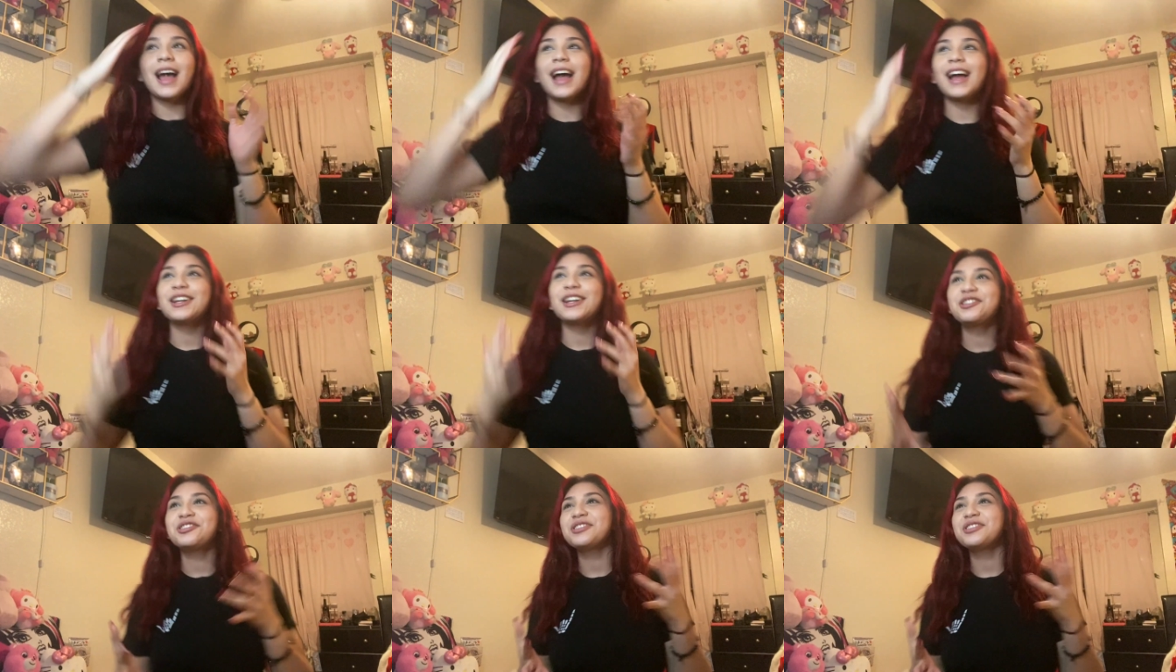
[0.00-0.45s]
i
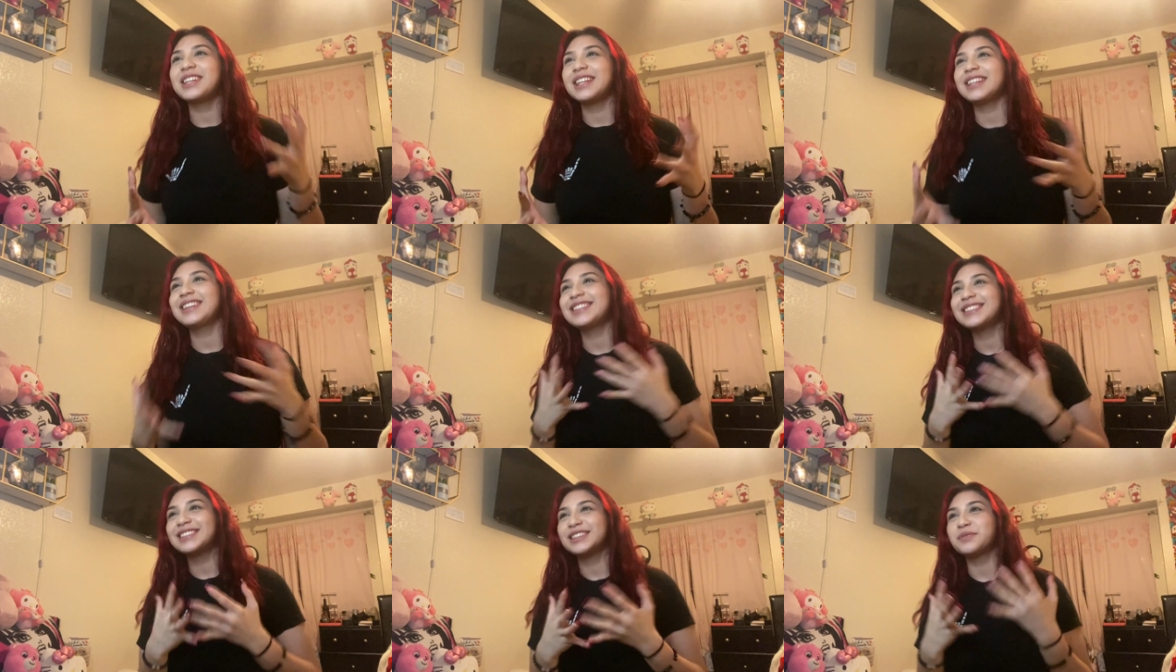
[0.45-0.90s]
know
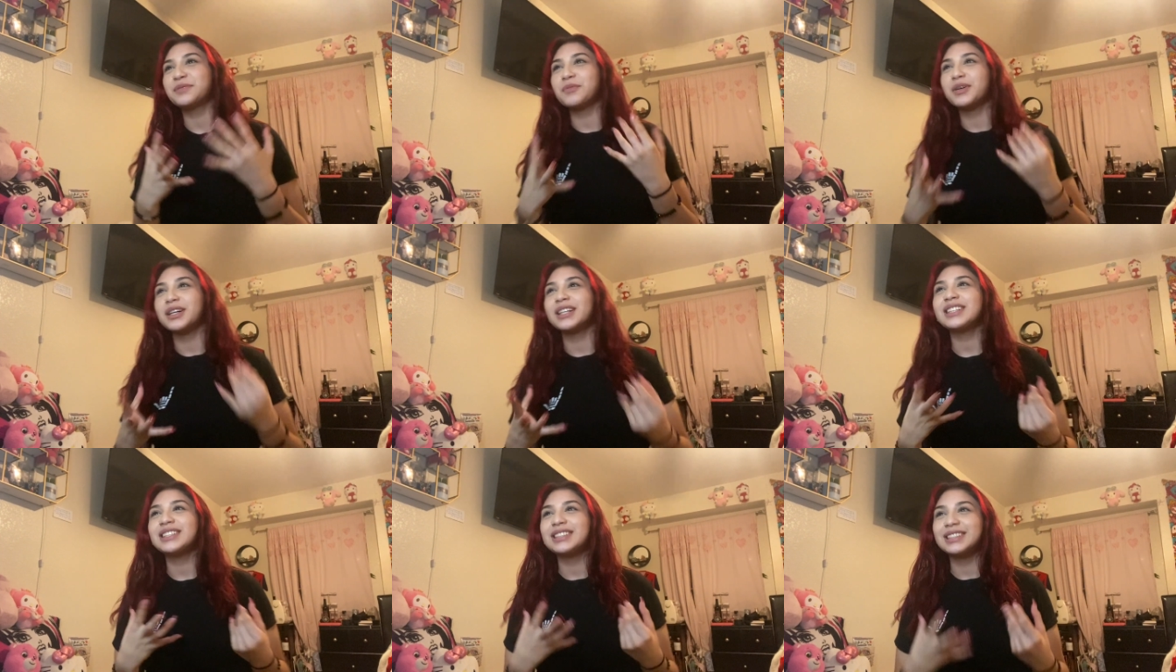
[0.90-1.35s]
that the
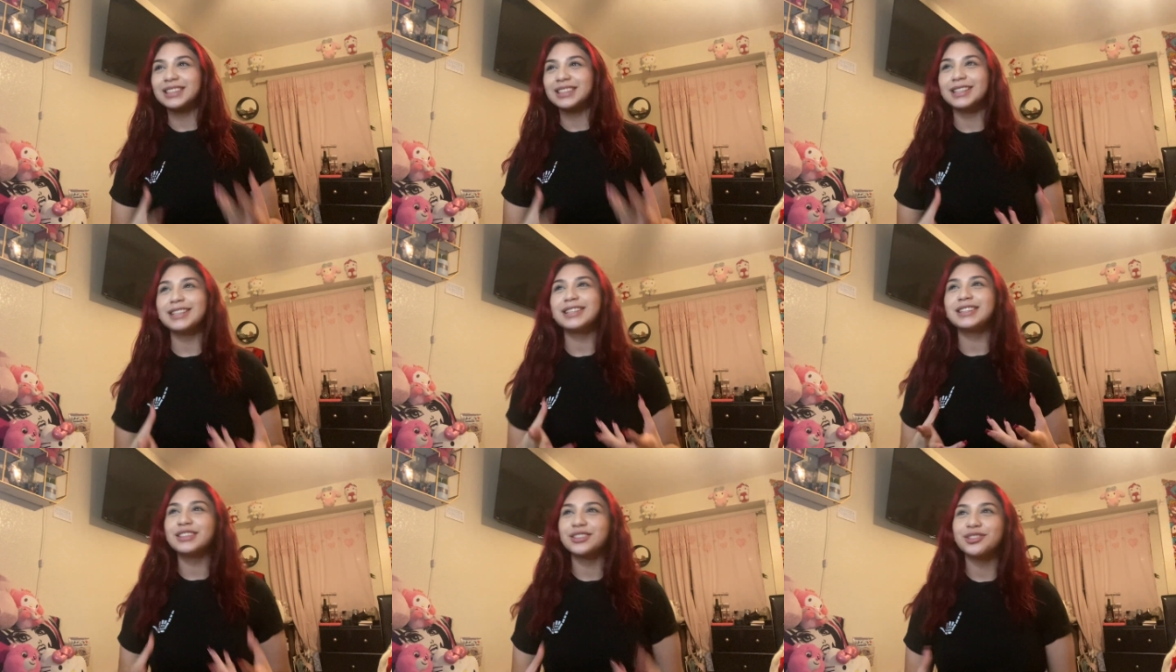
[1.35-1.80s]
smartest
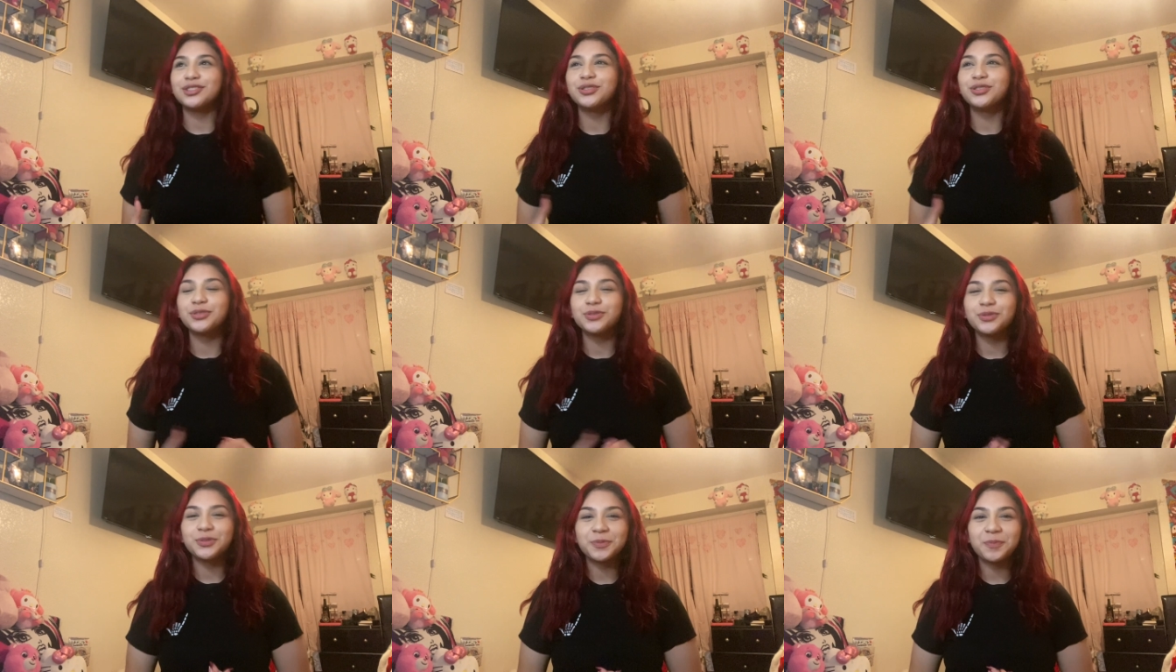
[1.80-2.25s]
thing to
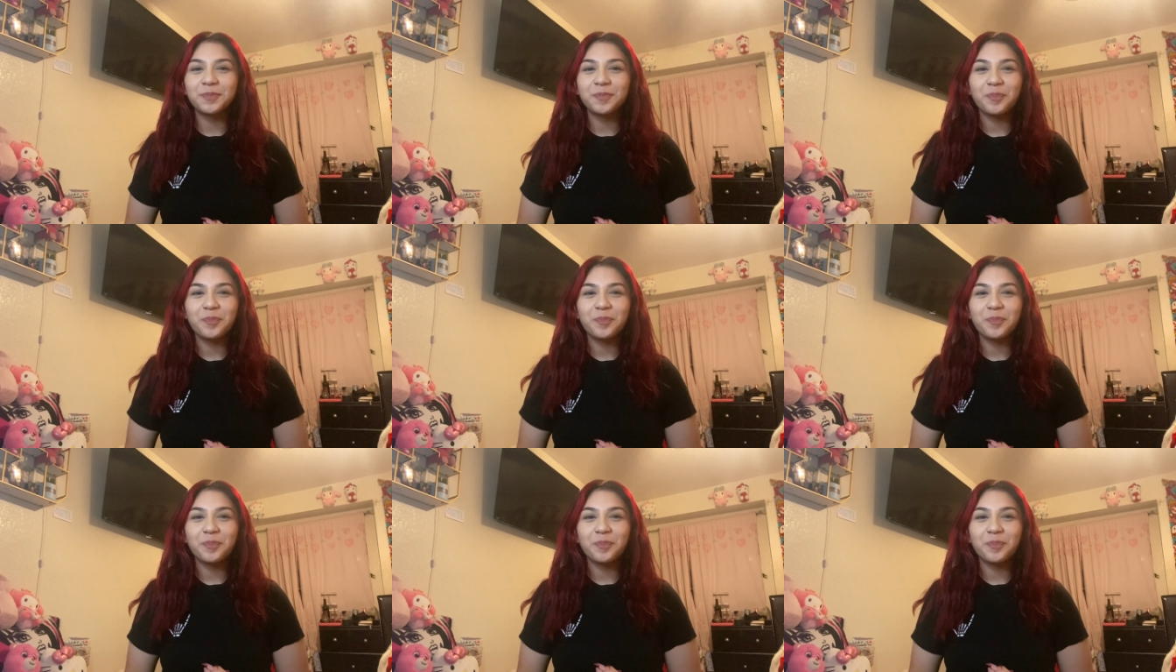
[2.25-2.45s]
do